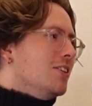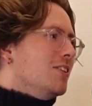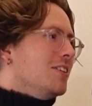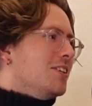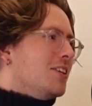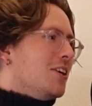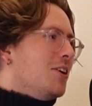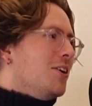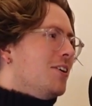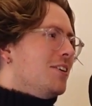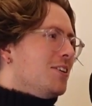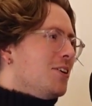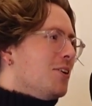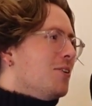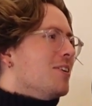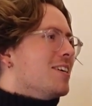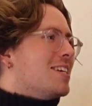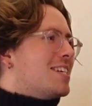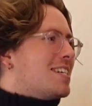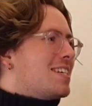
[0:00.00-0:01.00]

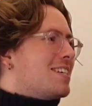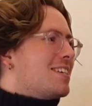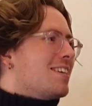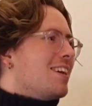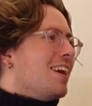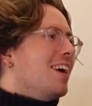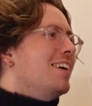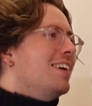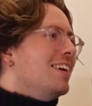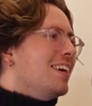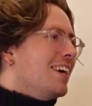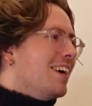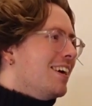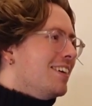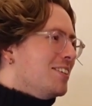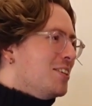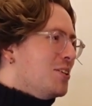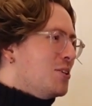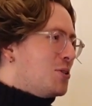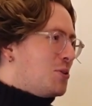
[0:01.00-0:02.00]
You're a slightly
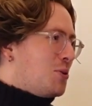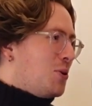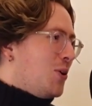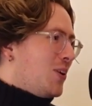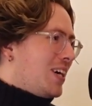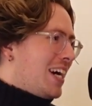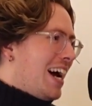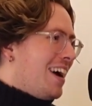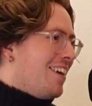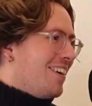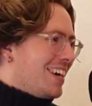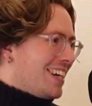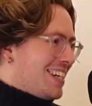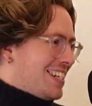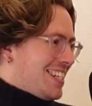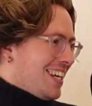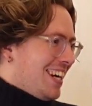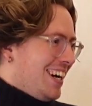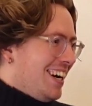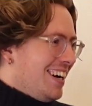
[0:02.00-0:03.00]
unusual
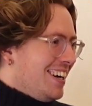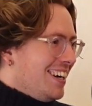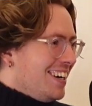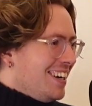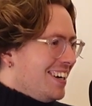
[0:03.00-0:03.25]
character.